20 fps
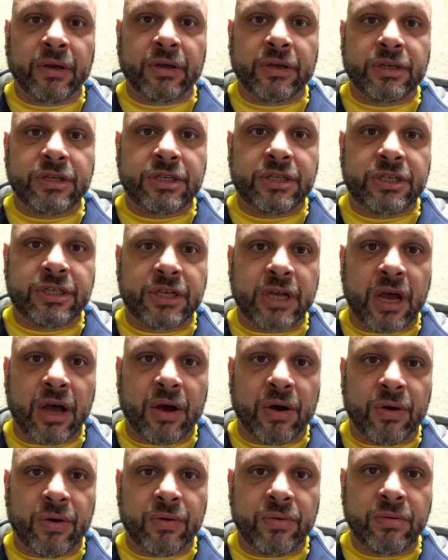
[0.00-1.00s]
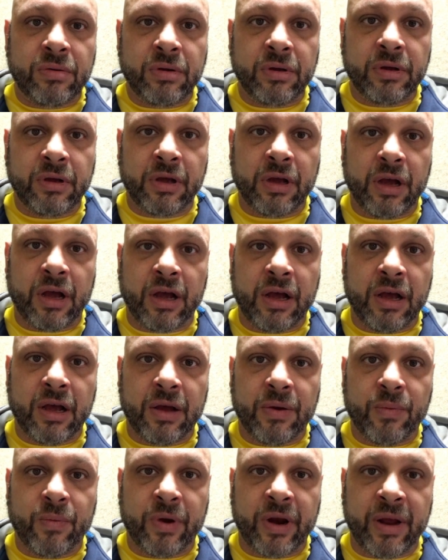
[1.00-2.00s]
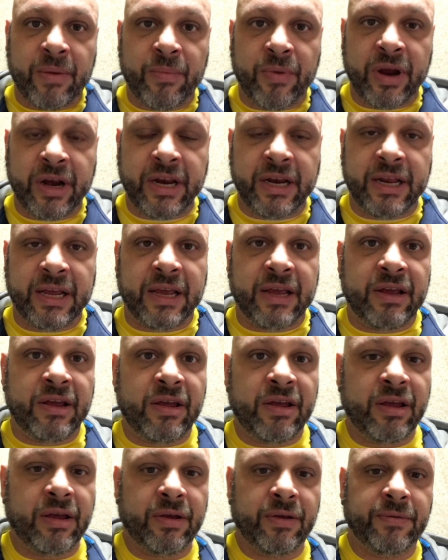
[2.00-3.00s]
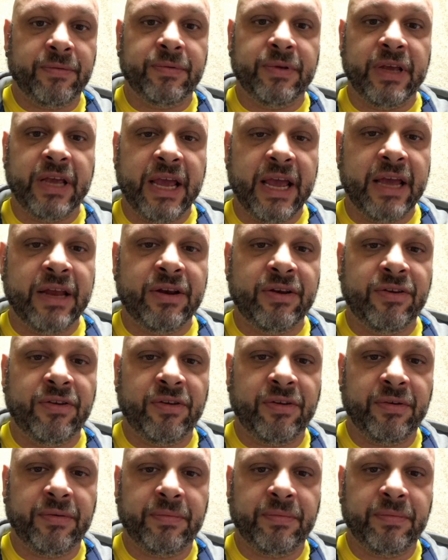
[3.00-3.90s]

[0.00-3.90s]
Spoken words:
So when I'm ready to end,